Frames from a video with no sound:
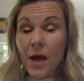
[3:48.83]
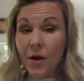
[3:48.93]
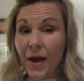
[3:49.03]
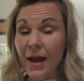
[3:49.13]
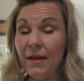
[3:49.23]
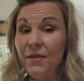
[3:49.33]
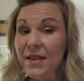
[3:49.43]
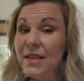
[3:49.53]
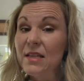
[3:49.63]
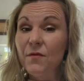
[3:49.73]
Okay,
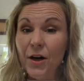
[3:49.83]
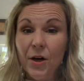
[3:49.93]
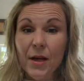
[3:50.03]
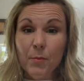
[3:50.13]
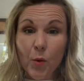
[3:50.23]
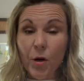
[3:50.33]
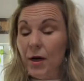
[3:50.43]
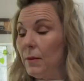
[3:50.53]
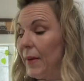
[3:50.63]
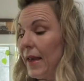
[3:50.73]
this is very
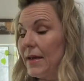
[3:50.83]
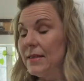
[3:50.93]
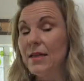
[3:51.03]
important because